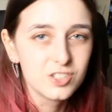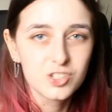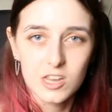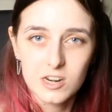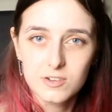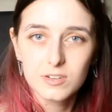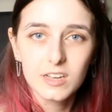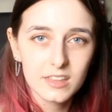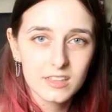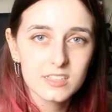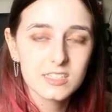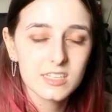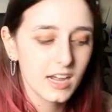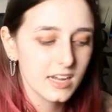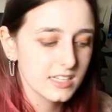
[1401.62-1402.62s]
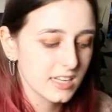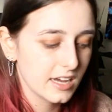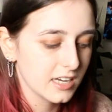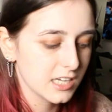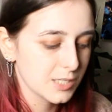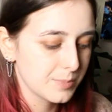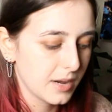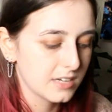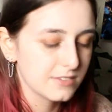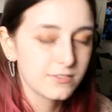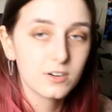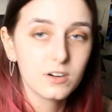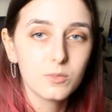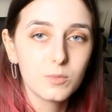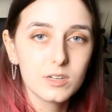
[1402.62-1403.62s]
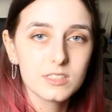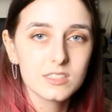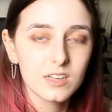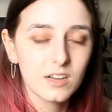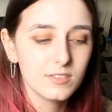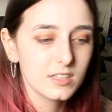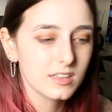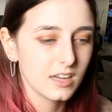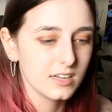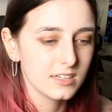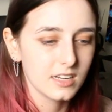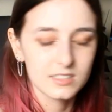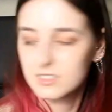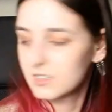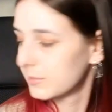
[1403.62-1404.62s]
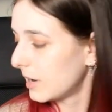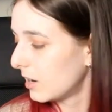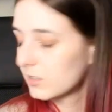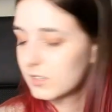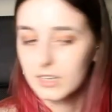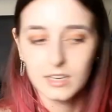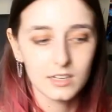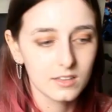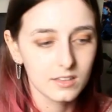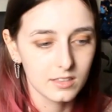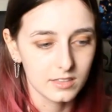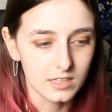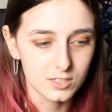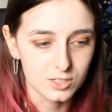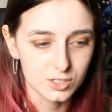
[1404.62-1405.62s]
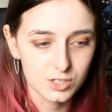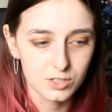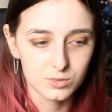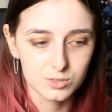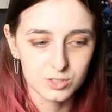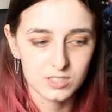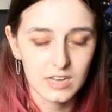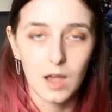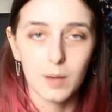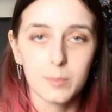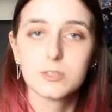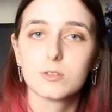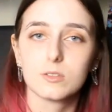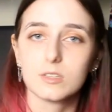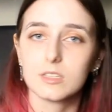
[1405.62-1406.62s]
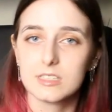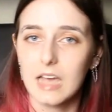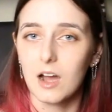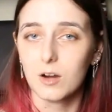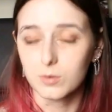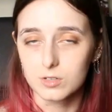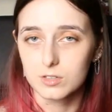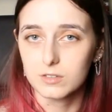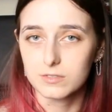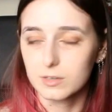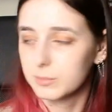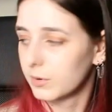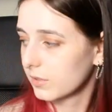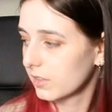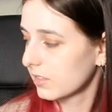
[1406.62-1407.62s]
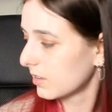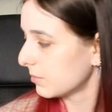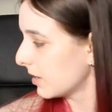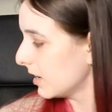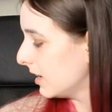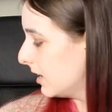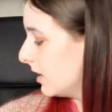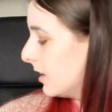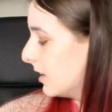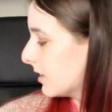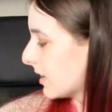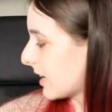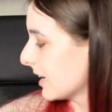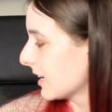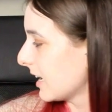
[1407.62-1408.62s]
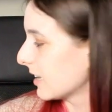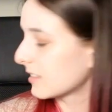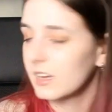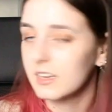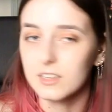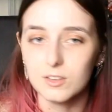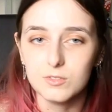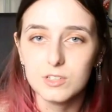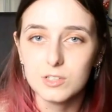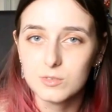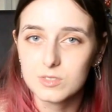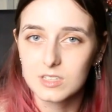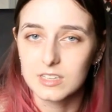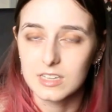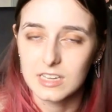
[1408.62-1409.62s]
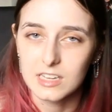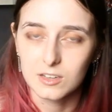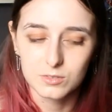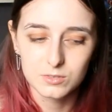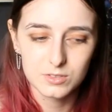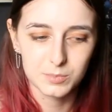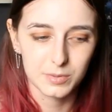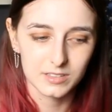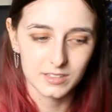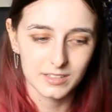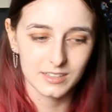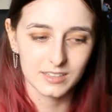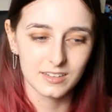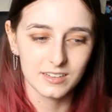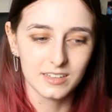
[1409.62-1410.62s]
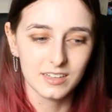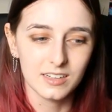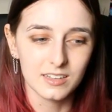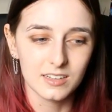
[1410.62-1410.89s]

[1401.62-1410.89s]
generally the size I expect for a 1/7, and yet somehow, like, these two just absolutely tower over both of them. Like, I get that Yunyun's in heels, but, like,